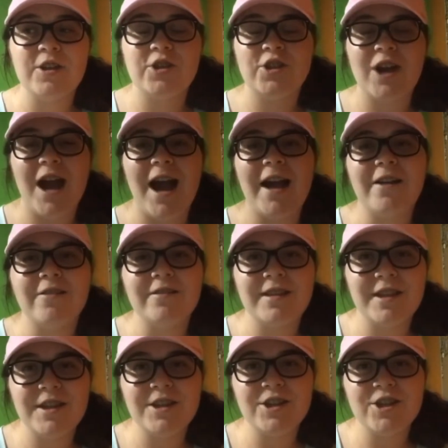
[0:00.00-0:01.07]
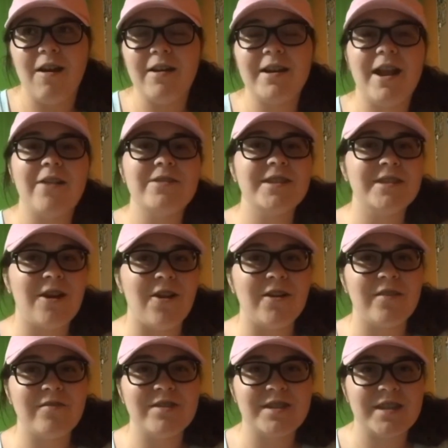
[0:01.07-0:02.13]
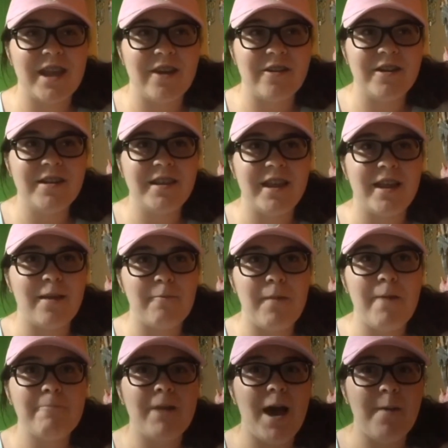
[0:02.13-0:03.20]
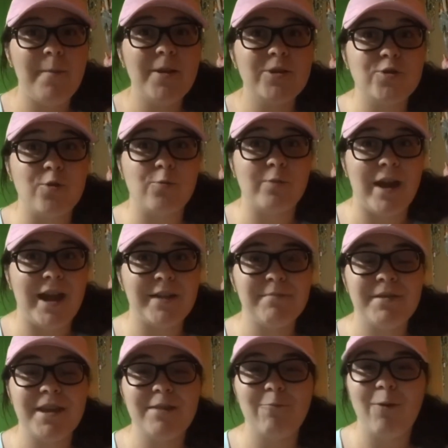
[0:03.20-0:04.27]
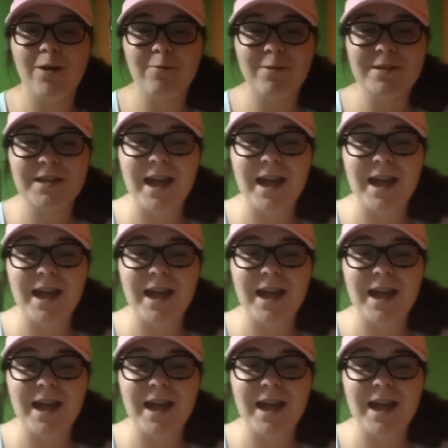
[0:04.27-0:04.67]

childish haunted houses that aren't even scary like my mom dragged me in one one